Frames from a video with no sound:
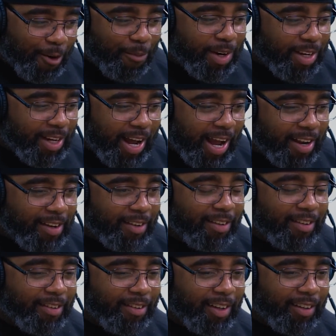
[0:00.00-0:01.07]
Are we not
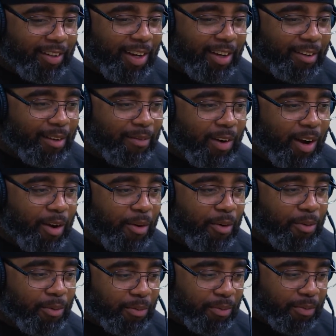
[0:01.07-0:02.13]
the leader of our
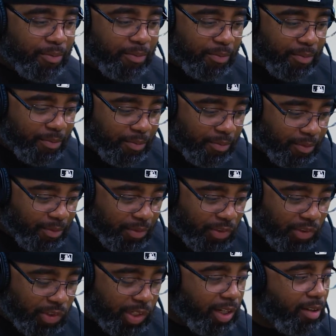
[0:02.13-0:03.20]
own
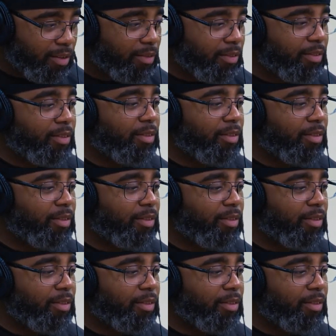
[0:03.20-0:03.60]
self?